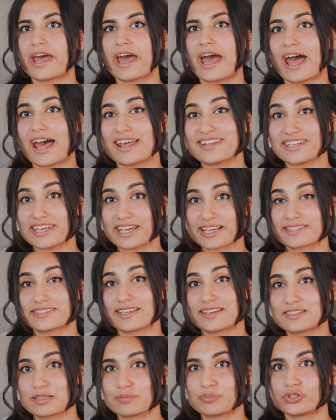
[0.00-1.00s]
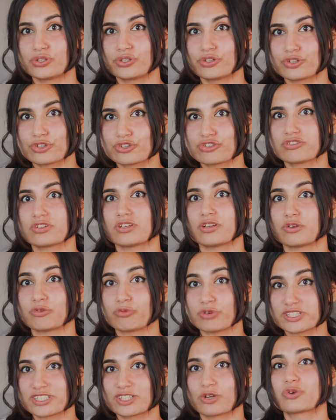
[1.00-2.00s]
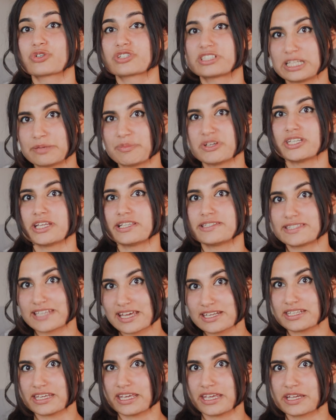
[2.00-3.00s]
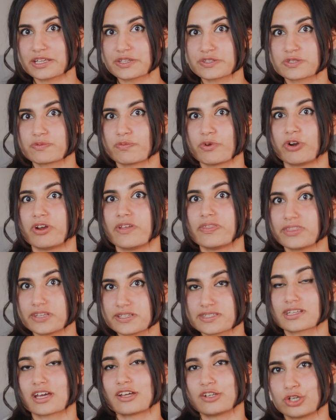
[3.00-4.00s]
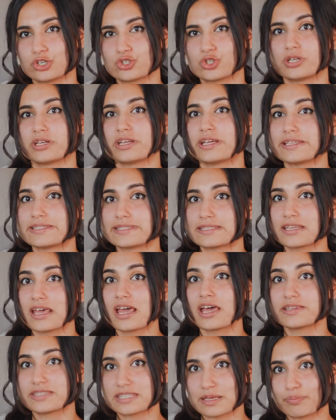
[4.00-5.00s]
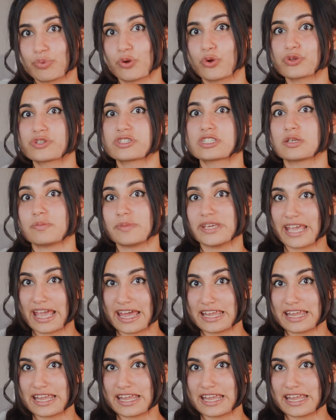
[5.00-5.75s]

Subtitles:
and accessible to resource-limited settings wherein this condition is supposed to be